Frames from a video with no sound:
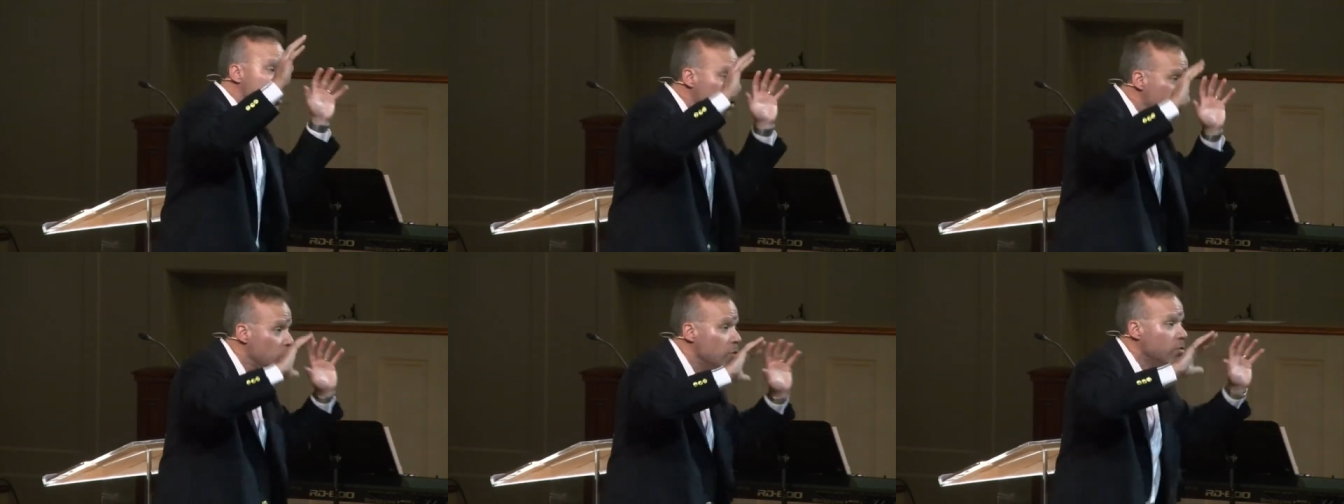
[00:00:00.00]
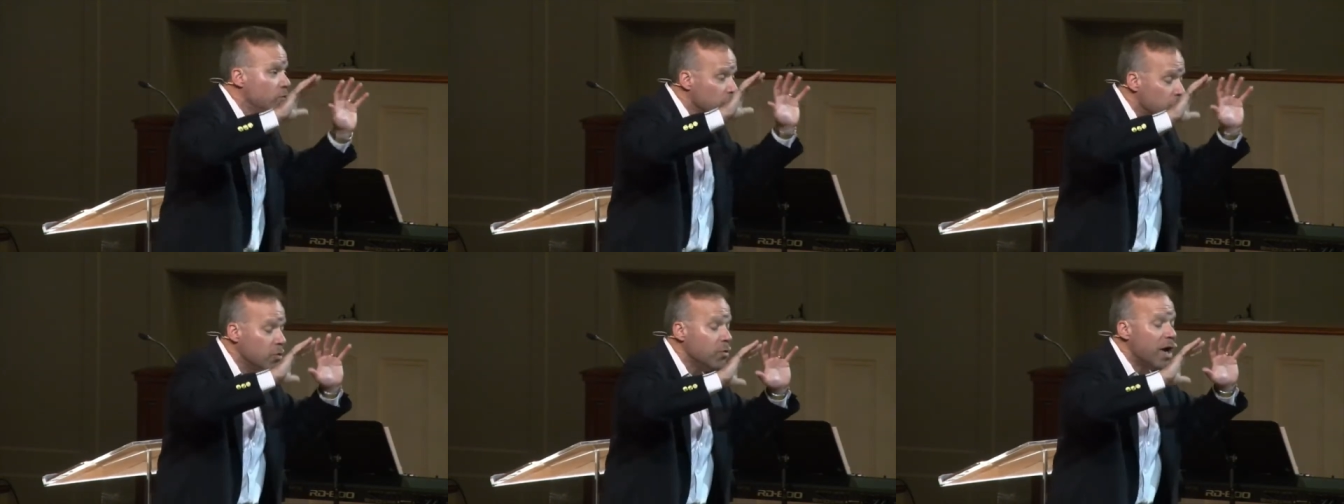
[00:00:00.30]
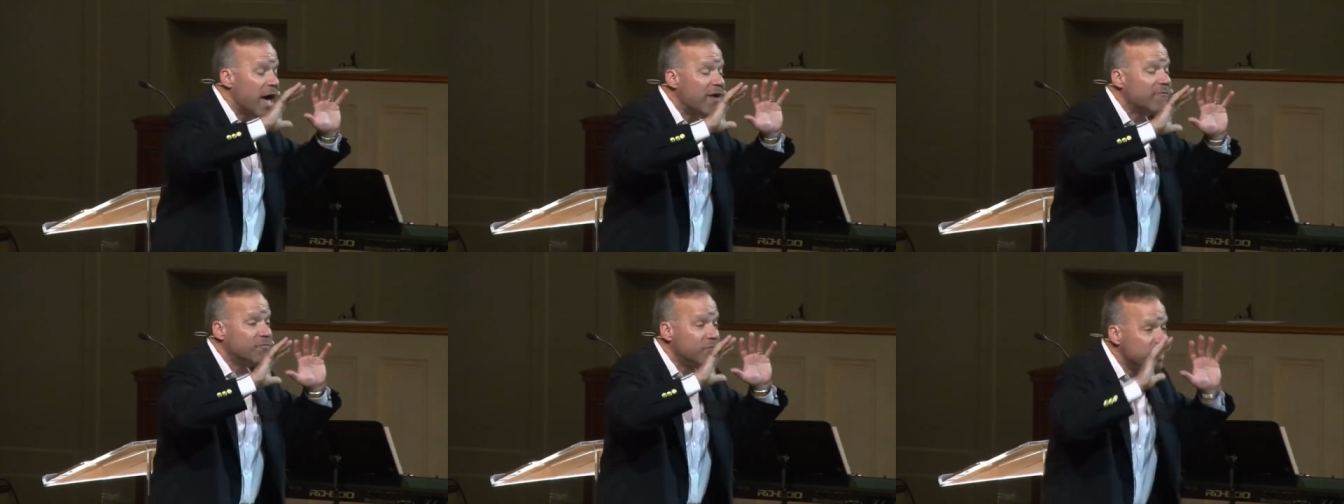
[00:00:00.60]
you, you
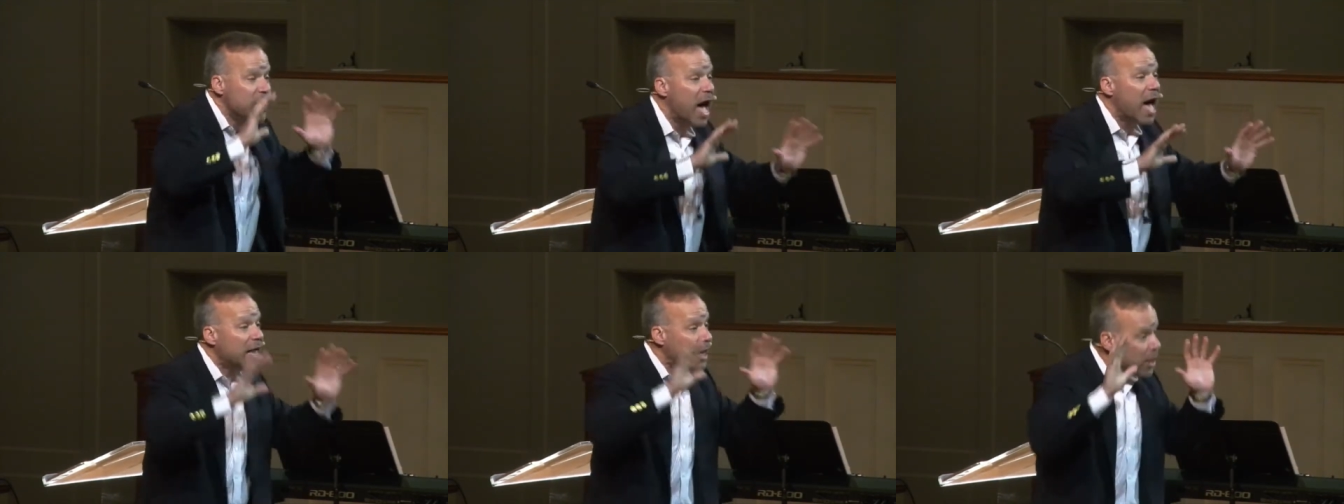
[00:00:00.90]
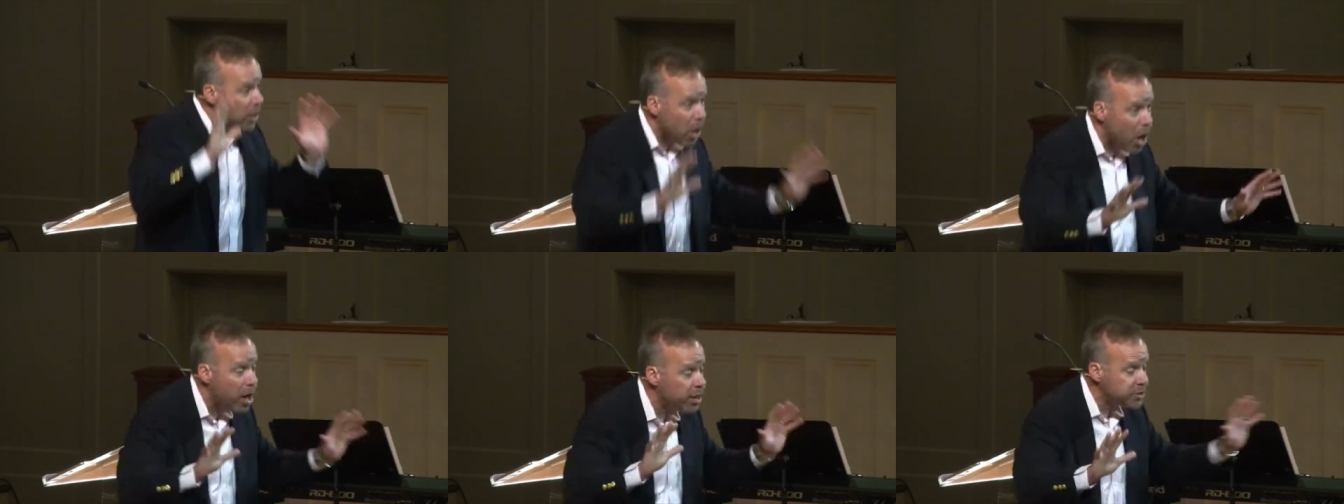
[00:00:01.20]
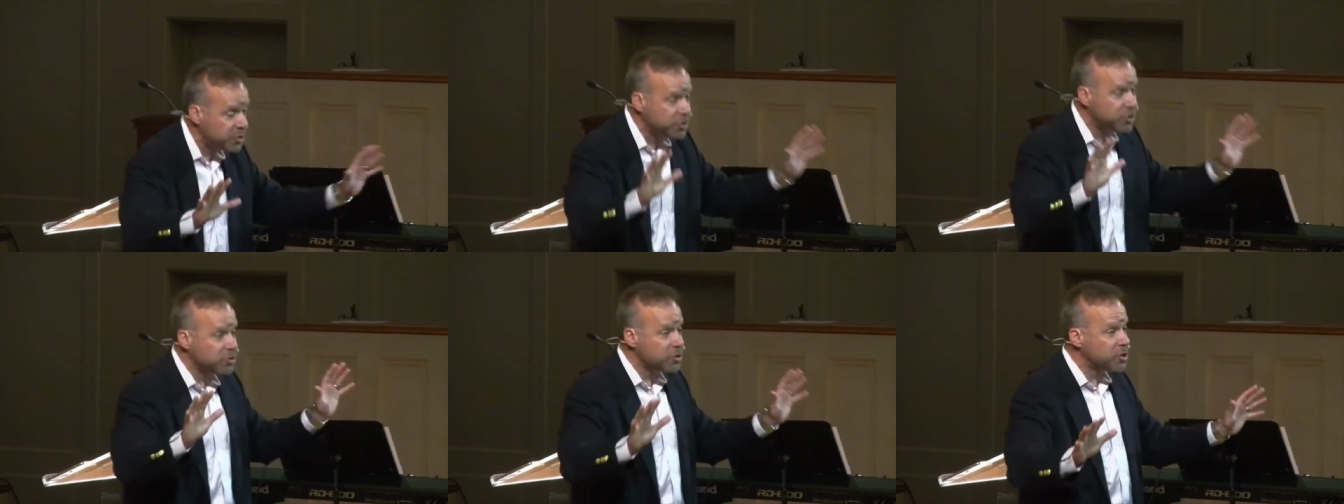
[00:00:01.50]
have not
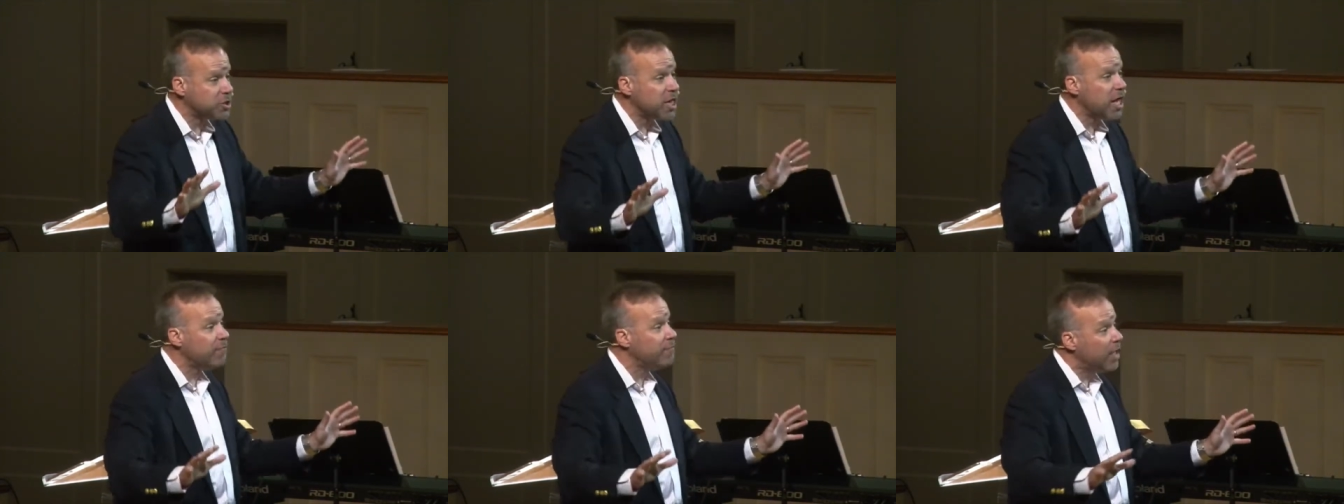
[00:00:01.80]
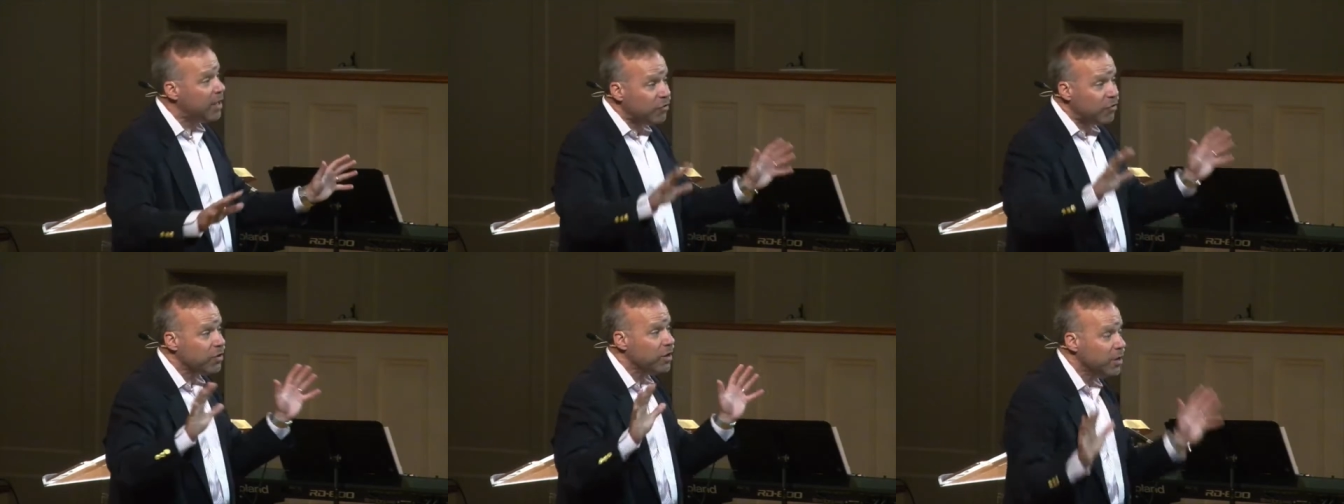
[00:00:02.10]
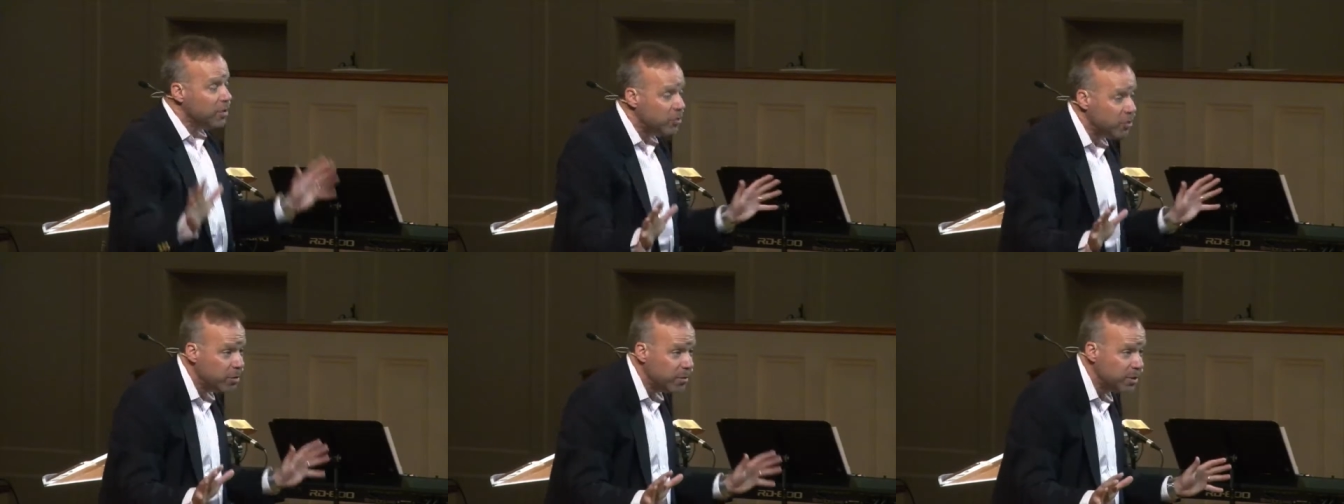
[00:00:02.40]
lost your salvation
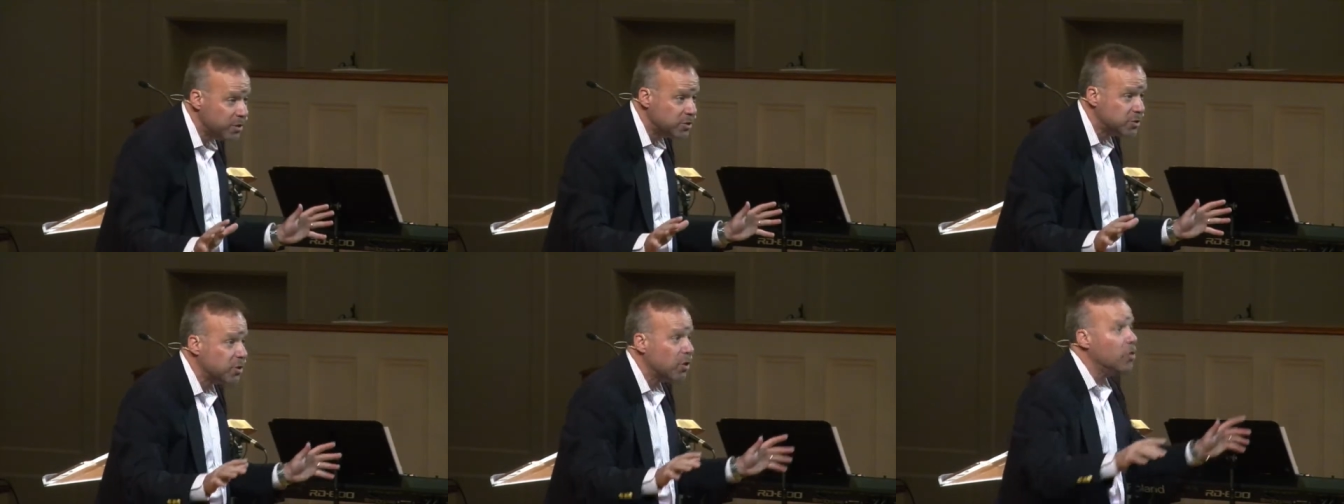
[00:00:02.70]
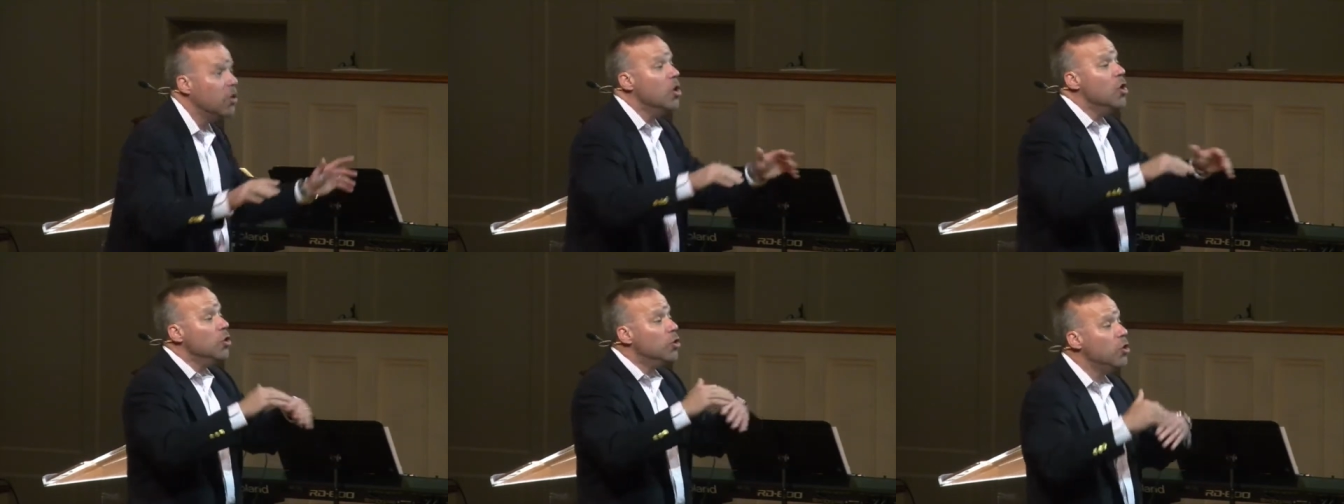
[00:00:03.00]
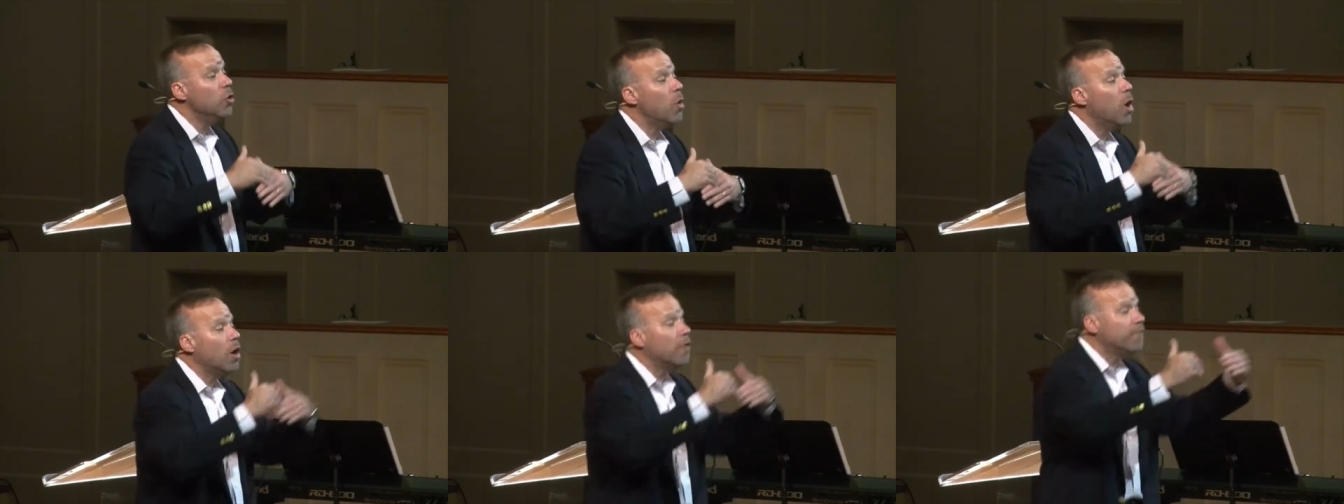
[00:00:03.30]
in doing so.
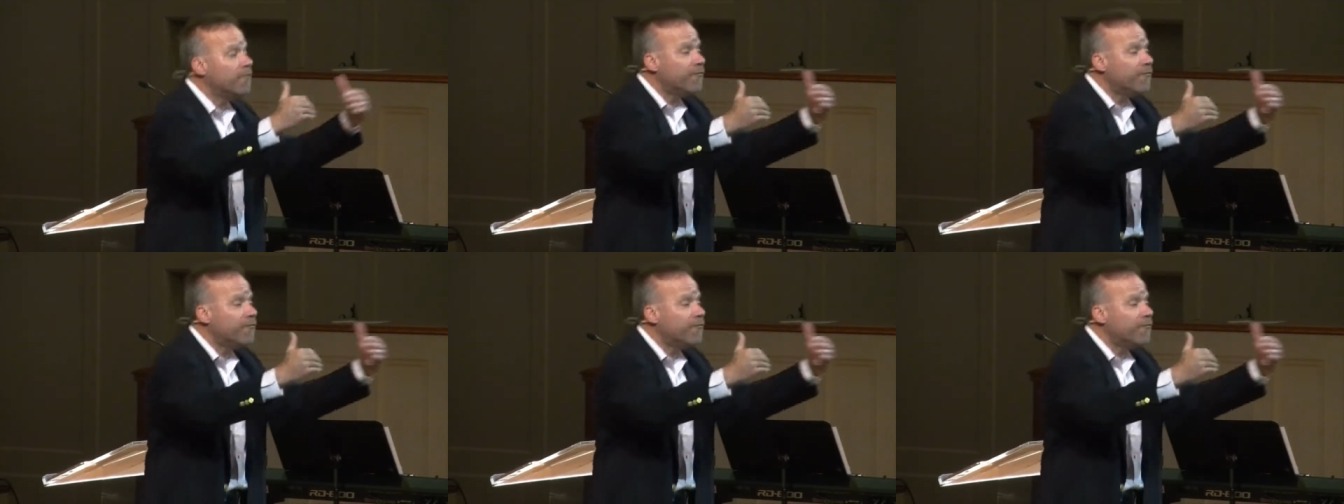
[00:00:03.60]
You are